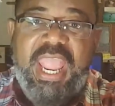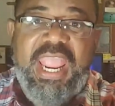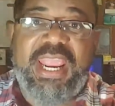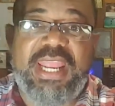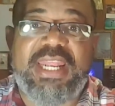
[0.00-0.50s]

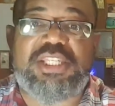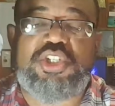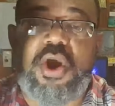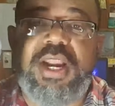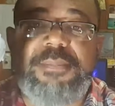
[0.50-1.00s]
And it
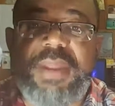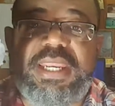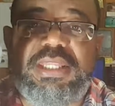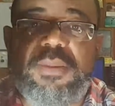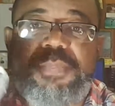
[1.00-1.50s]
started
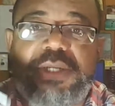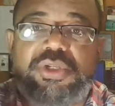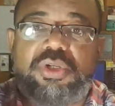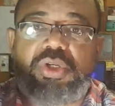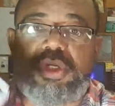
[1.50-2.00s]
making the
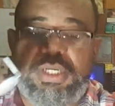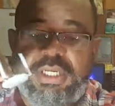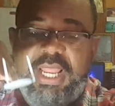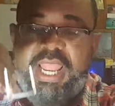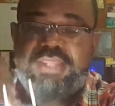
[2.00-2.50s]
picture look
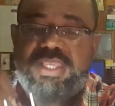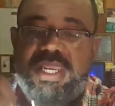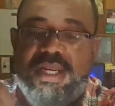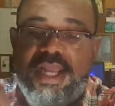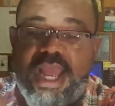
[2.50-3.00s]
good. And
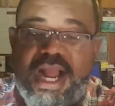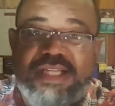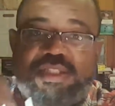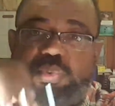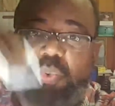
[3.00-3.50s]
then I
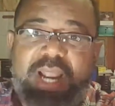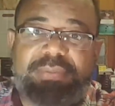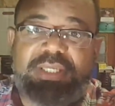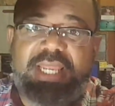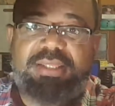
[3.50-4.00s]

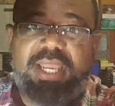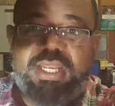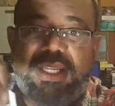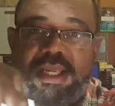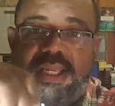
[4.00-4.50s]
swiped it like
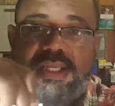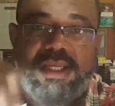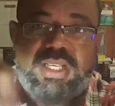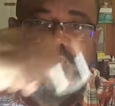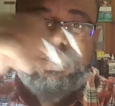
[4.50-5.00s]
that,
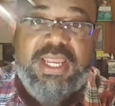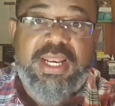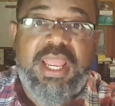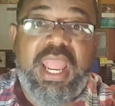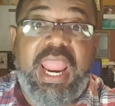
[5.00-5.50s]
and like that.